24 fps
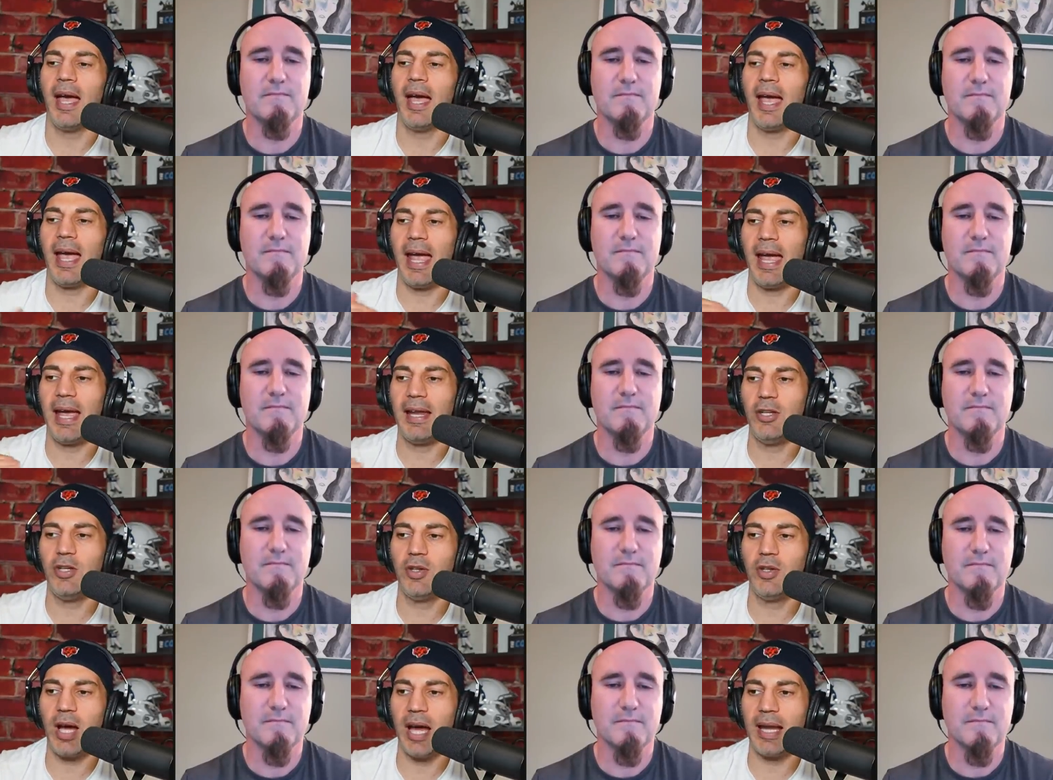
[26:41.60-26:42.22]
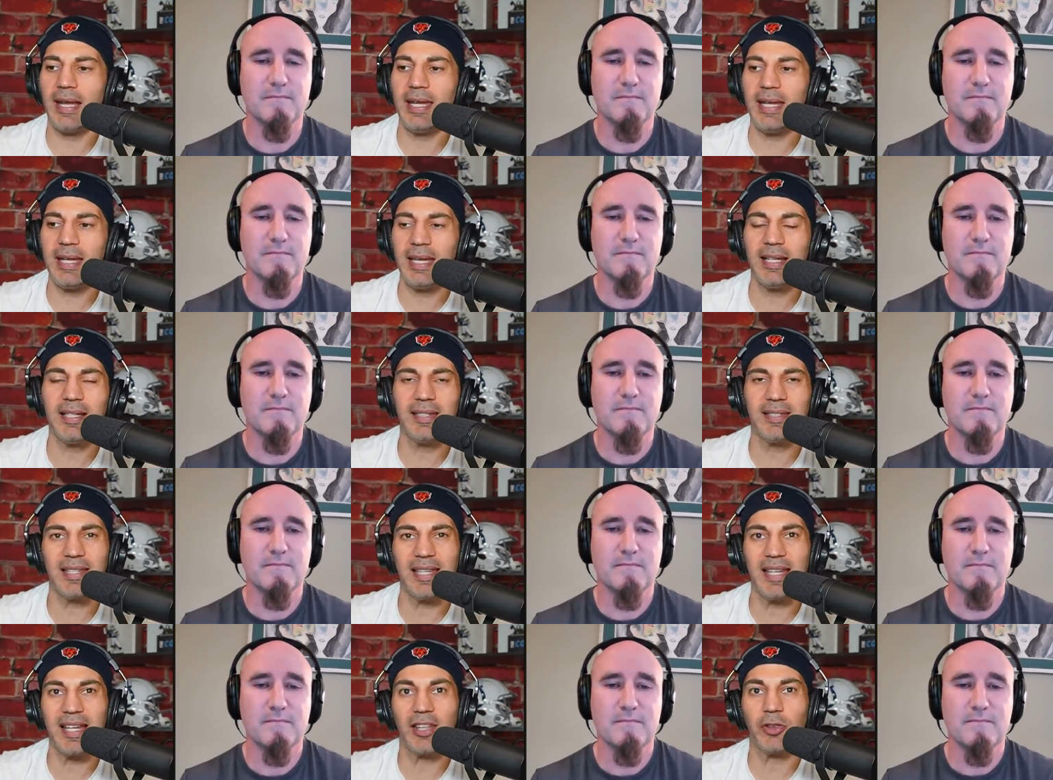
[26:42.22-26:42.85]
Speaker 1: And you got Higgins
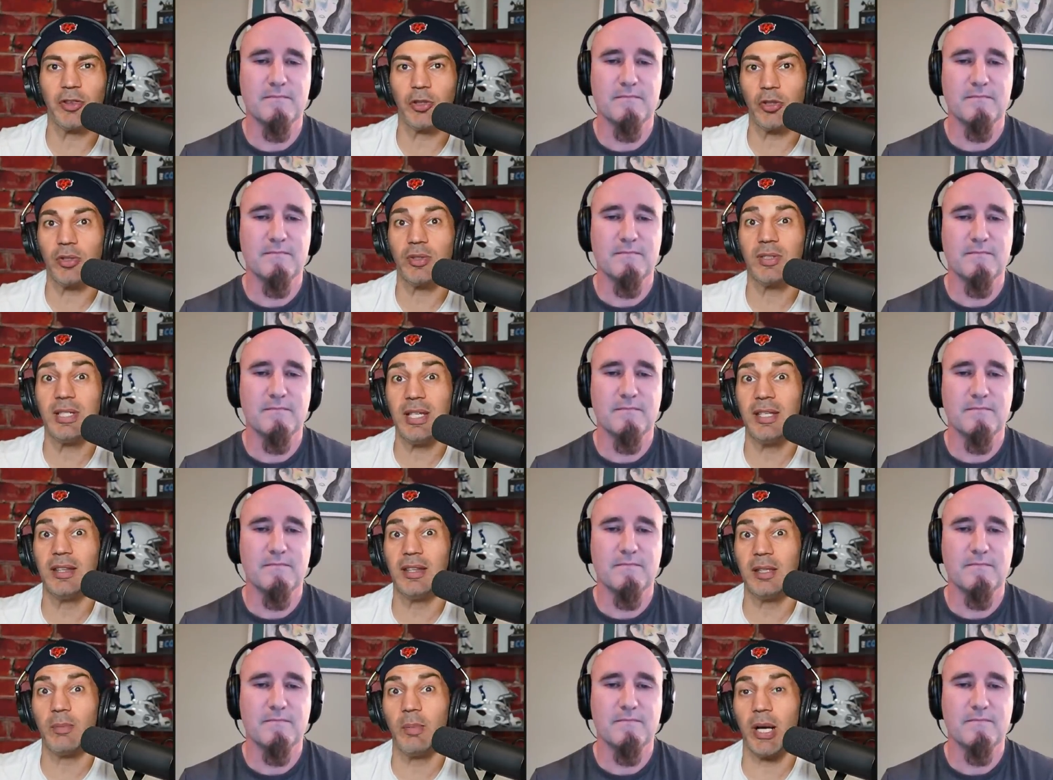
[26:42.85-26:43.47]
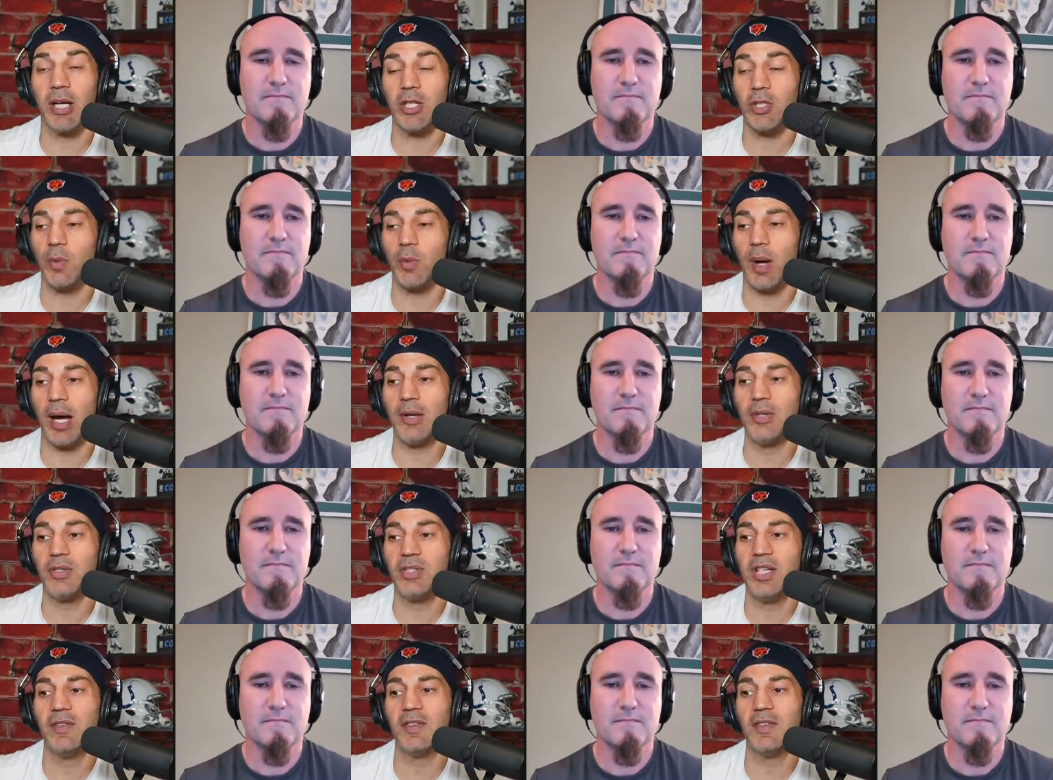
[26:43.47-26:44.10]
sitting thirteenth amongst wide
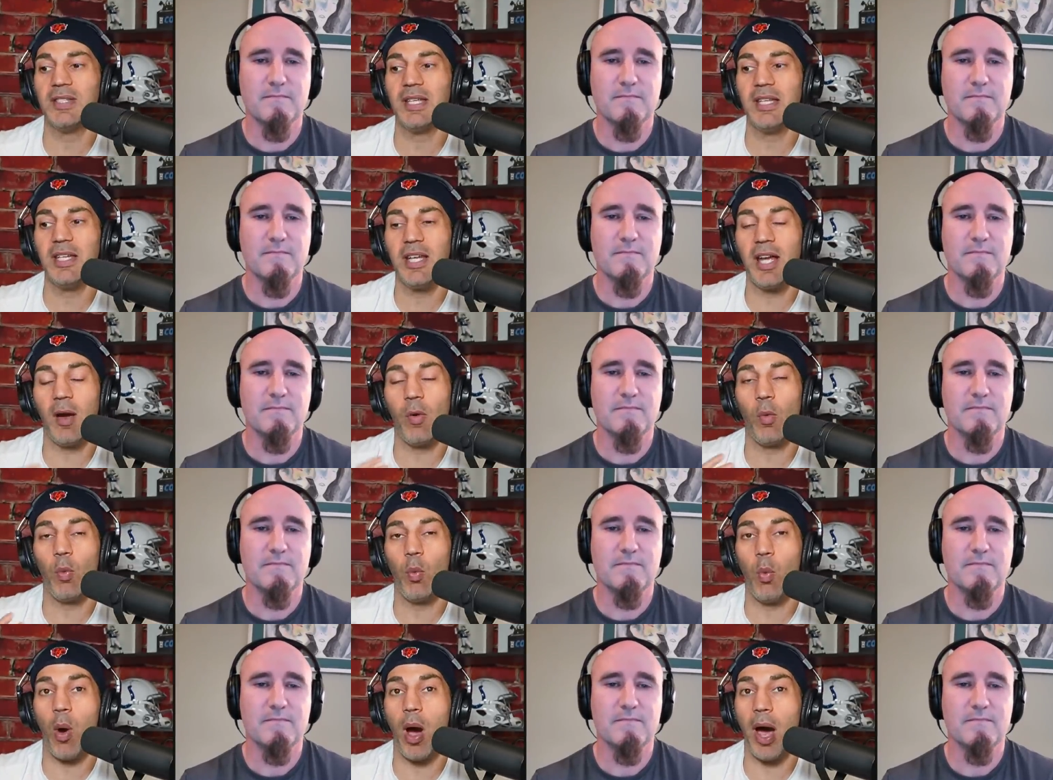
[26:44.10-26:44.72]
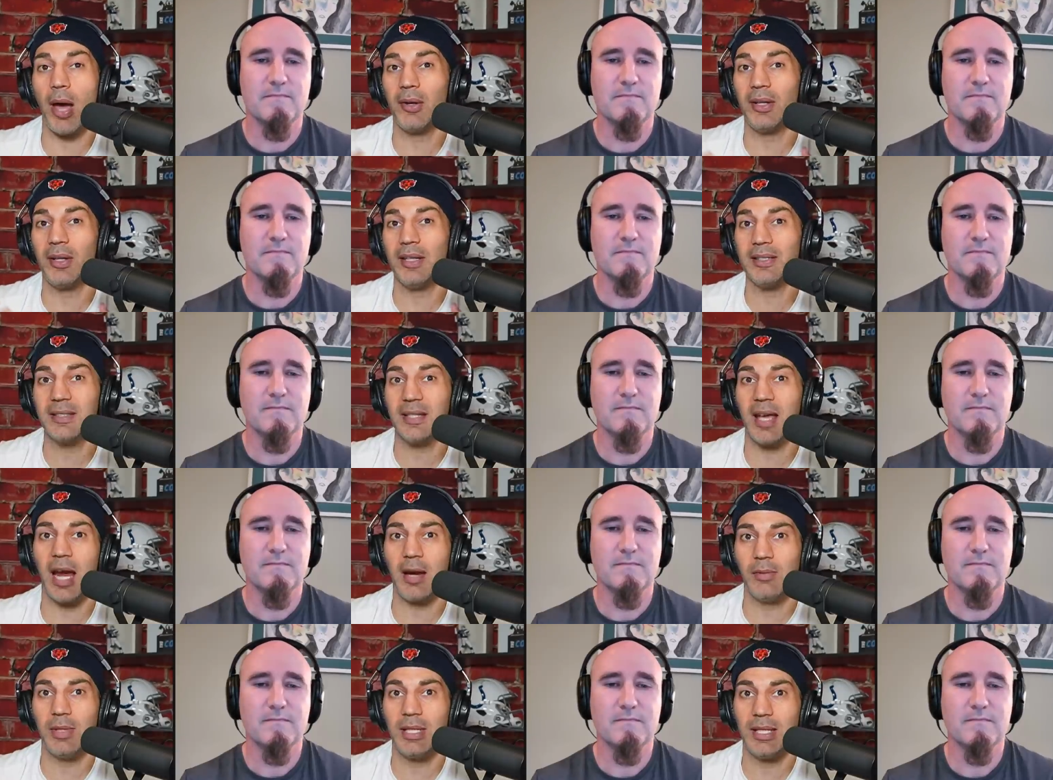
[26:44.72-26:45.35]
receivers. Then you got Waddle and
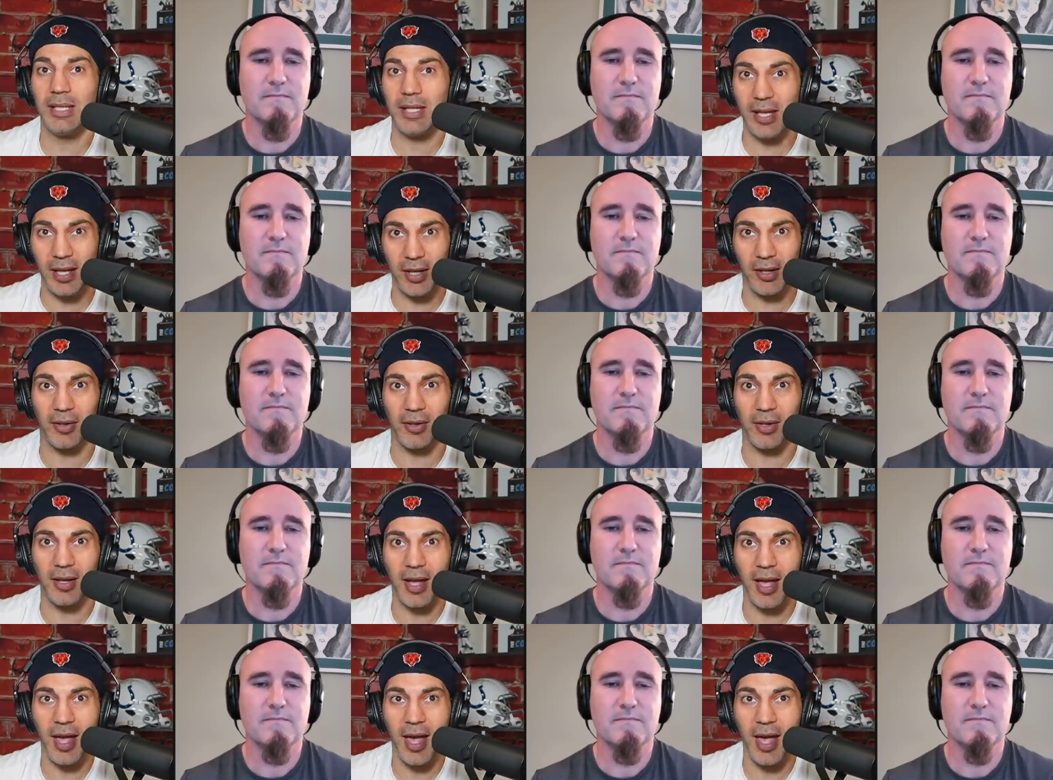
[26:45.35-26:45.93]
Tyreek Hill.